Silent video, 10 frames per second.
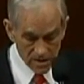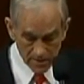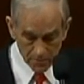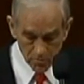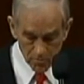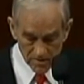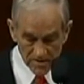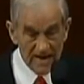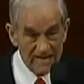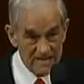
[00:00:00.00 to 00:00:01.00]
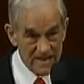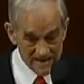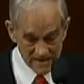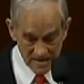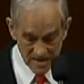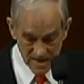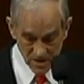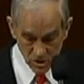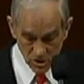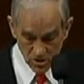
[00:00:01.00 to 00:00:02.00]
that permits
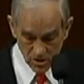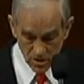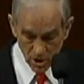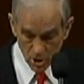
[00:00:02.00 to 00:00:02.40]
assassination